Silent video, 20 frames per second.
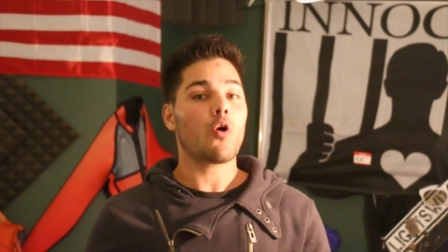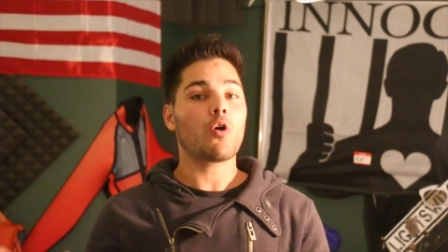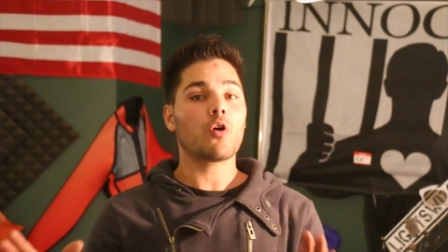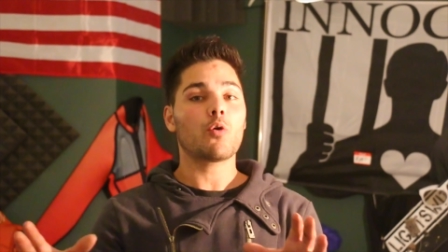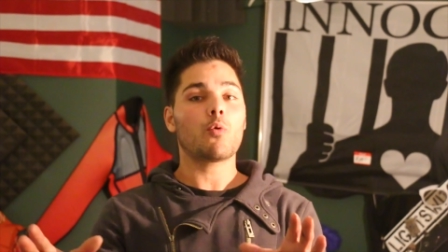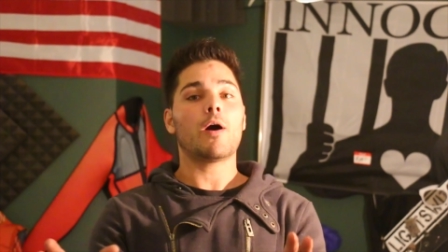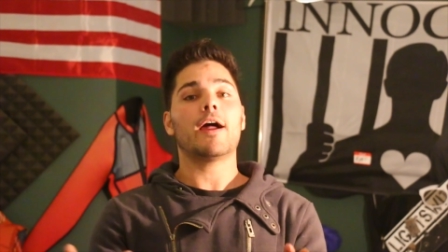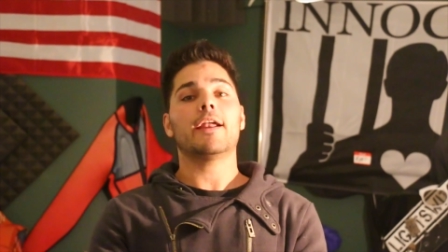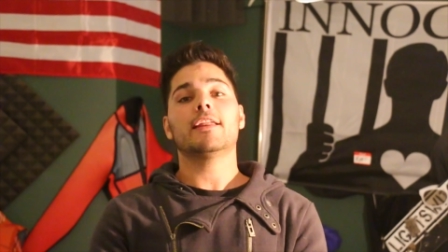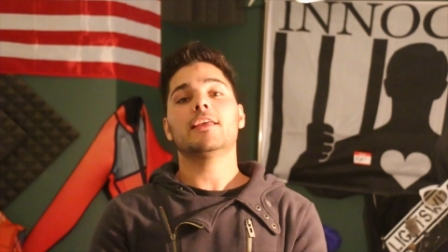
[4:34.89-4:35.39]

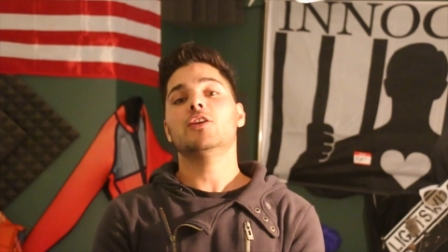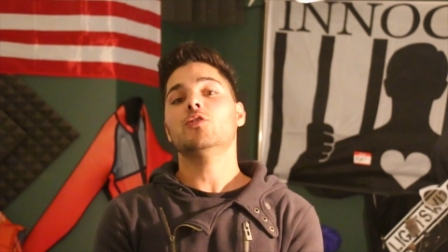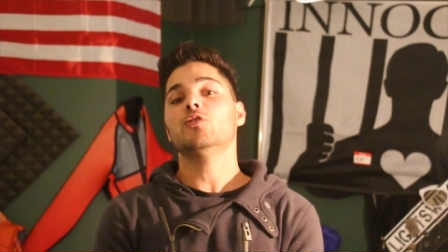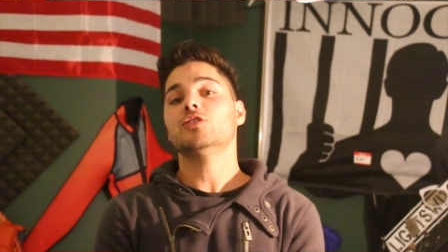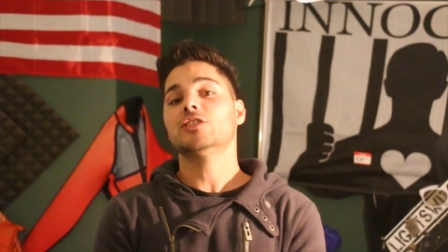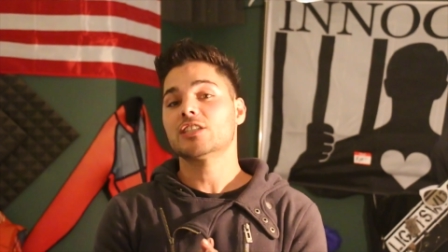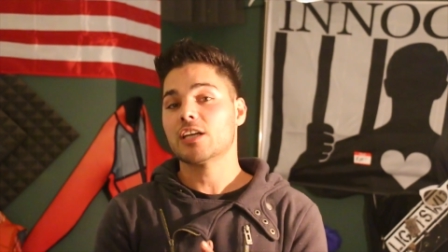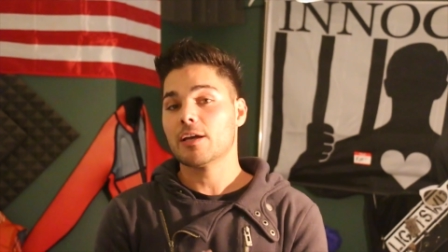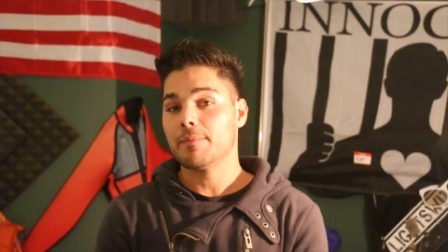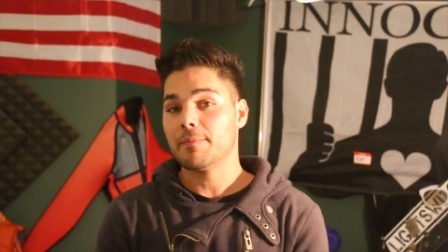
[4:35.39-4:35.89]
or want
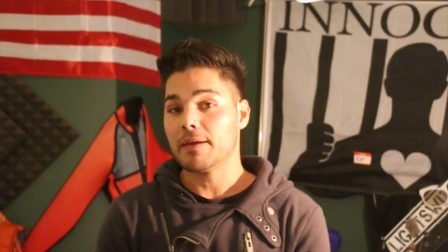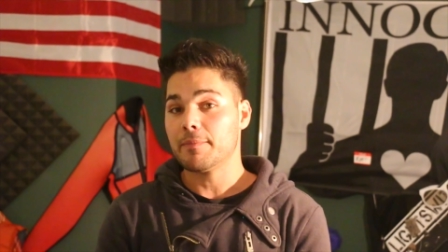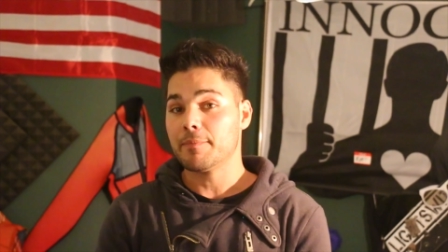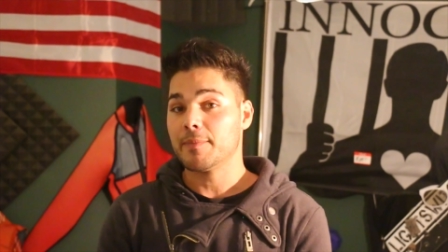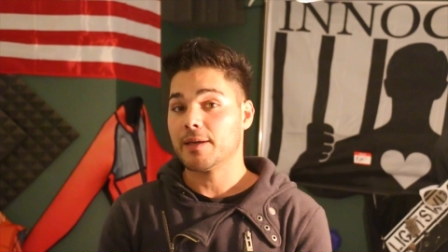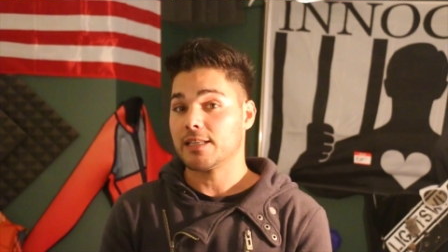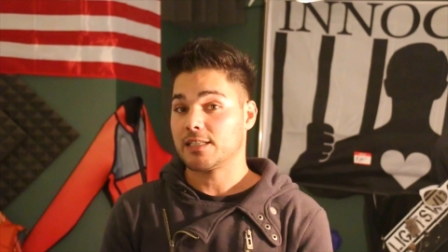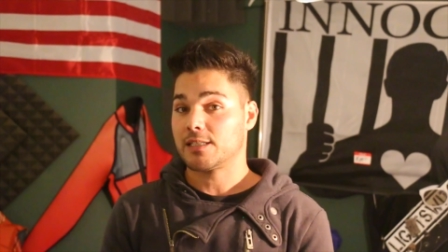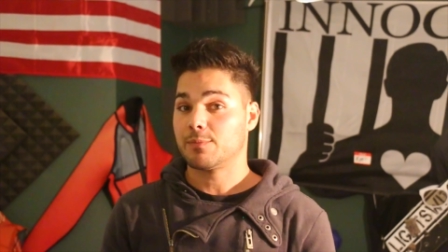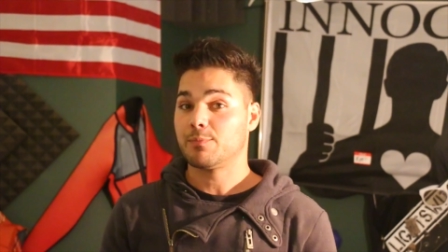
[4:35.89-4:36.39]
huge
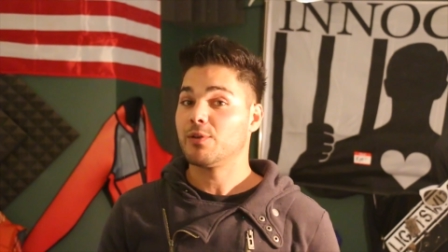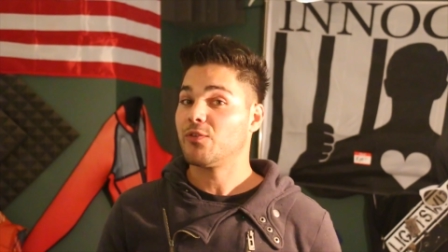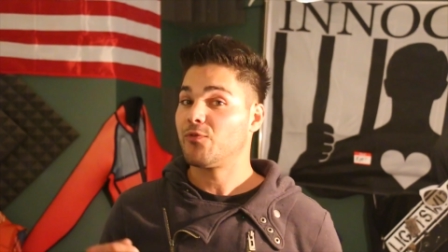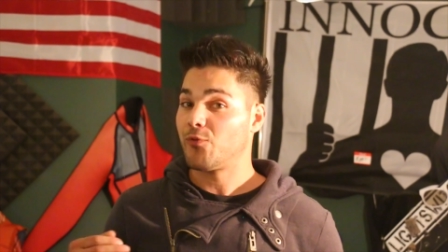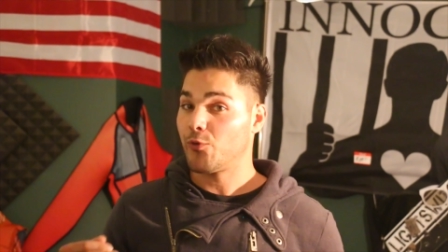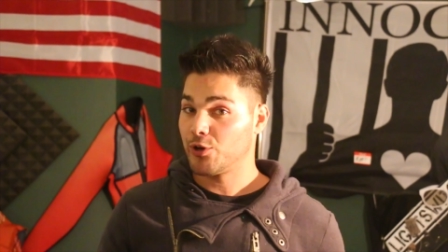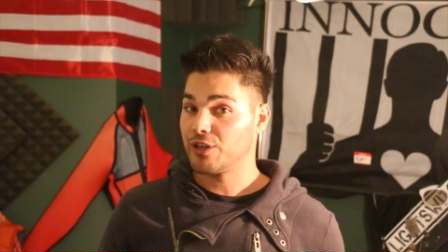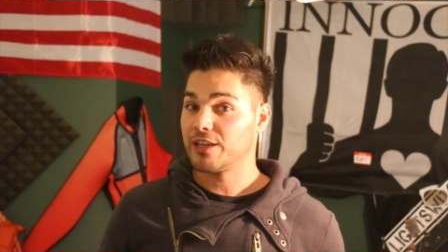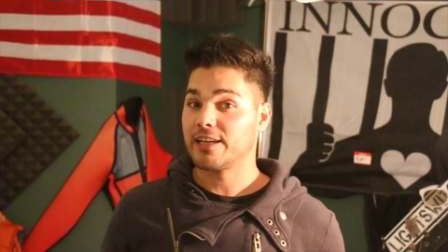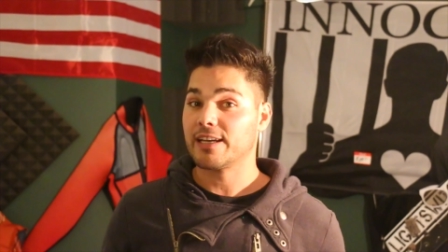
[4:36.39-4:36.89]
commitments
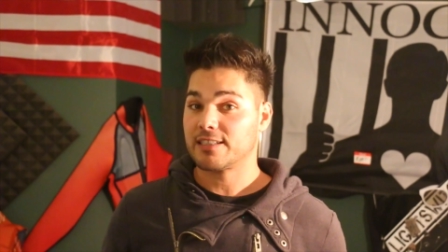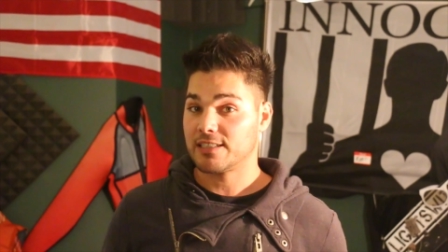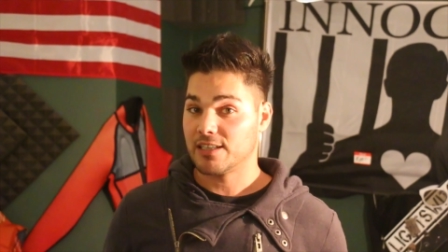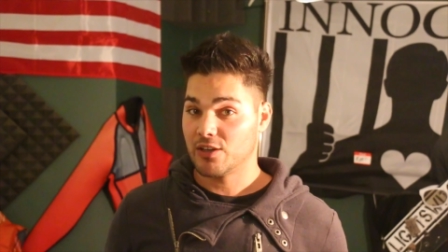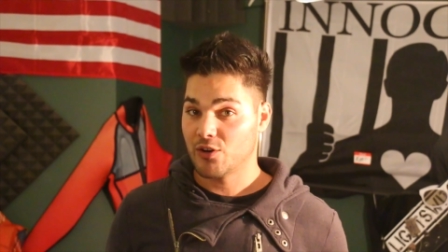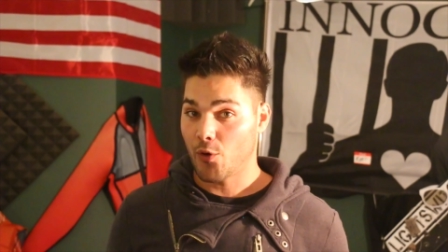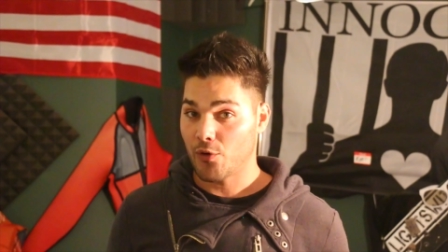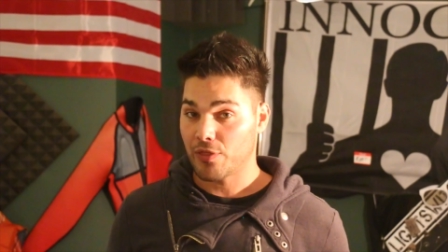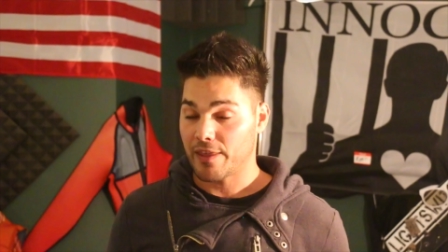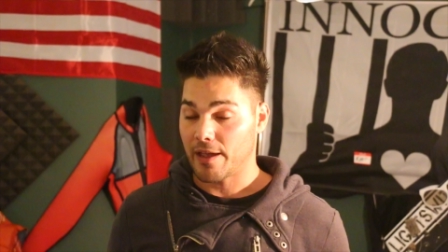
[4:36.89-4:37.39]
before you get to
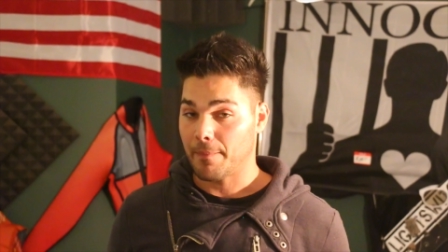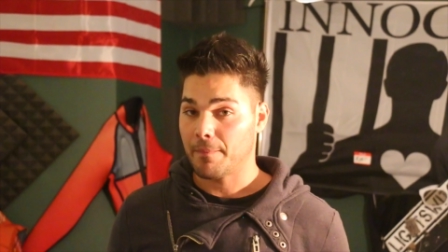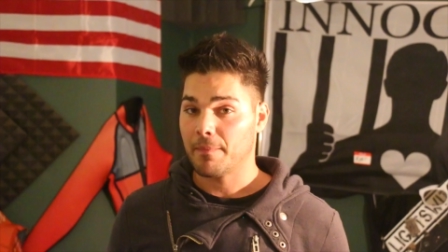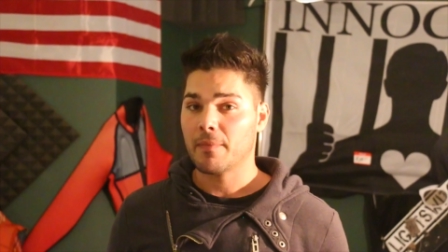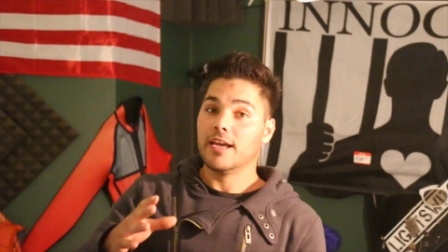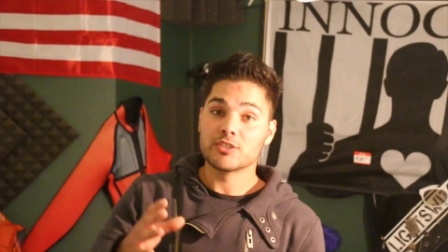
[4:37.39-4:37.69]
know them.